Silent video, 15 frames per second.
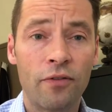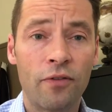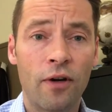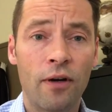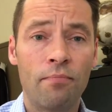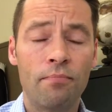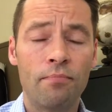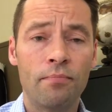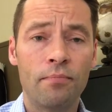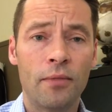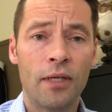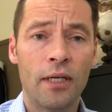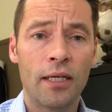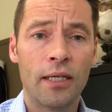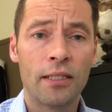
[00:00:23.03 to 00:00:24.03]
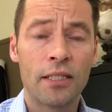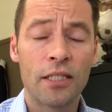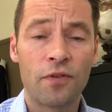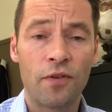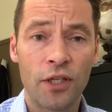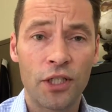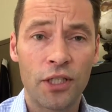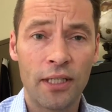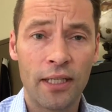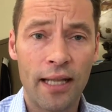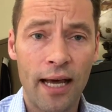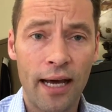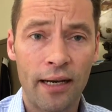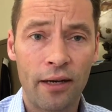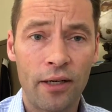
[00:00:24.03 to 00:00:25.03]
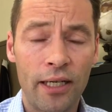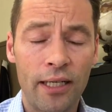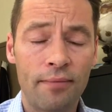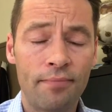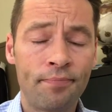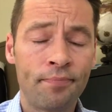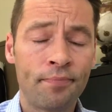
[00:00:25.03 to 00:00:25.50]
from dysfunction in that area.